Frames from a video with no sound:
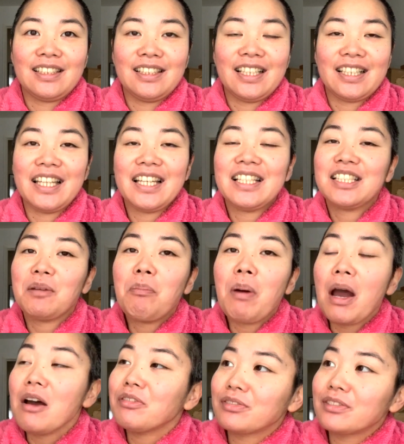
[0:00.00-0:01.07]
It, there's a
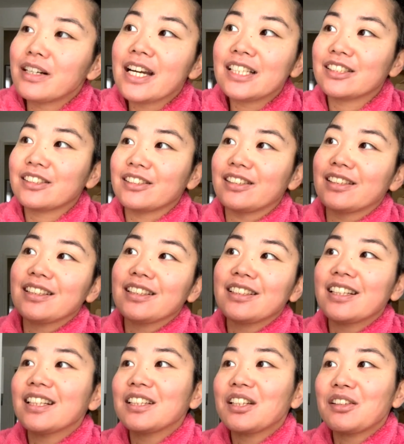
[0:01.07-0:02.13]
perforation
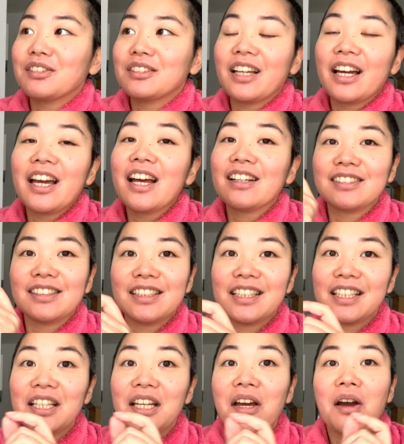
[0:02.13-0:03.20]
that goes
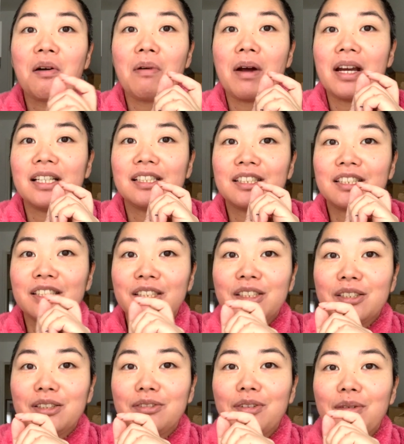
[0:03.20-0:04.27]
diagonally where it should
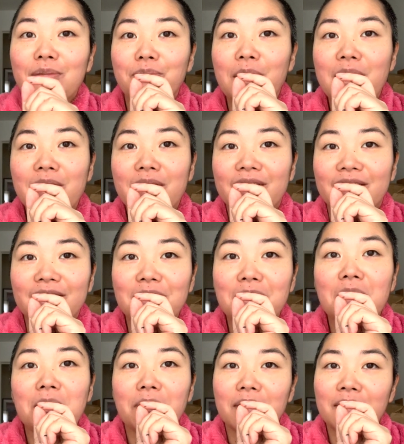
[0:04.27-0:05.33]
have broken,
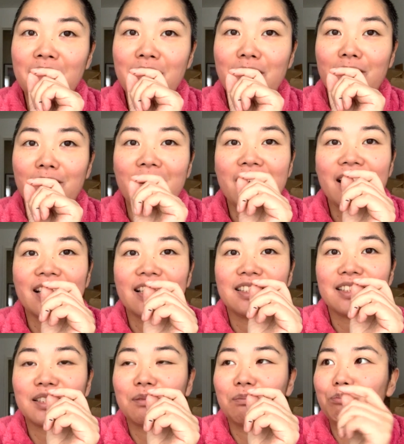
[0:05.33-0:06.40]
but no,
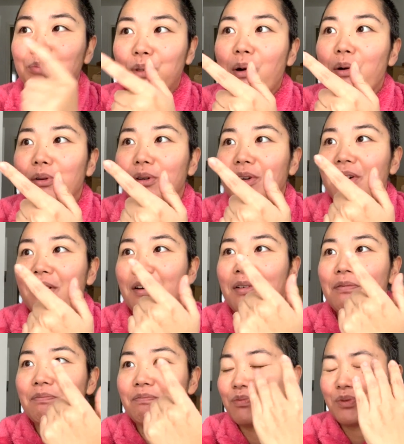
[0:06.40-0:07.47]
it just broke
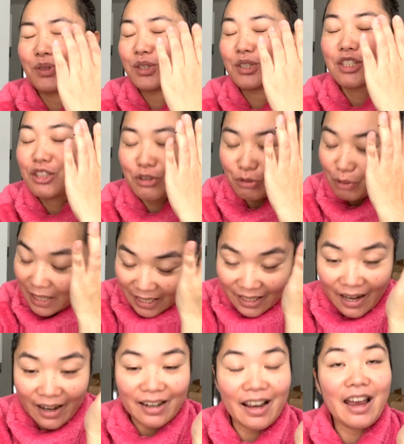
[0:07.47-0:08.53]

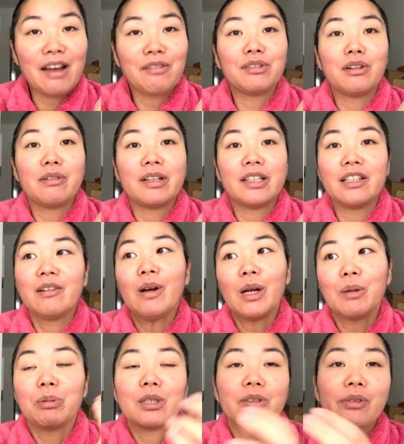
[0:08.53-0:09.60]
straight, and I have no idea
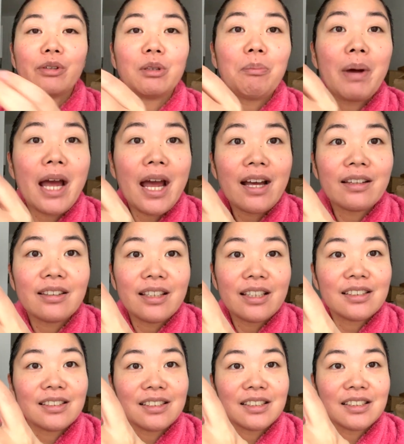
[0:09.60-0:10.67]
why, because on the back
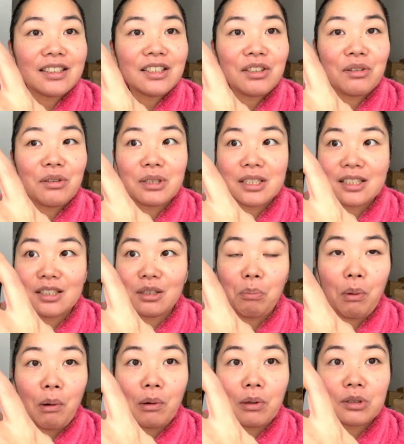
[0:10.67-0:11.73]
there's, you know, this
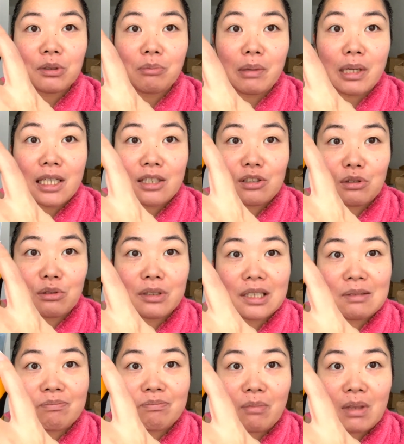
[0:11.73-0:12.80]
support to make sure
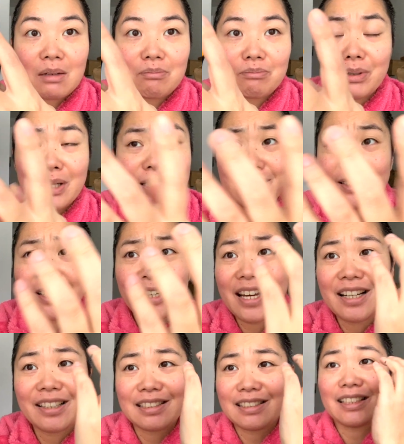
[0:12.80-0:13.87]
it breaks
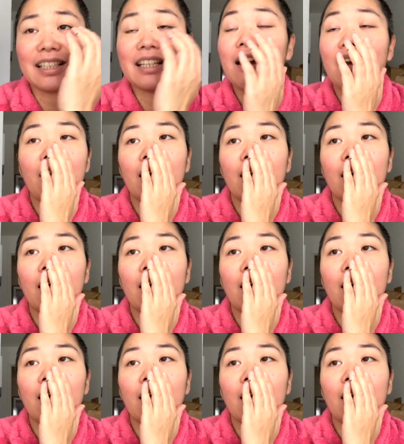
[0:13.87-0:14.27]
diagonally,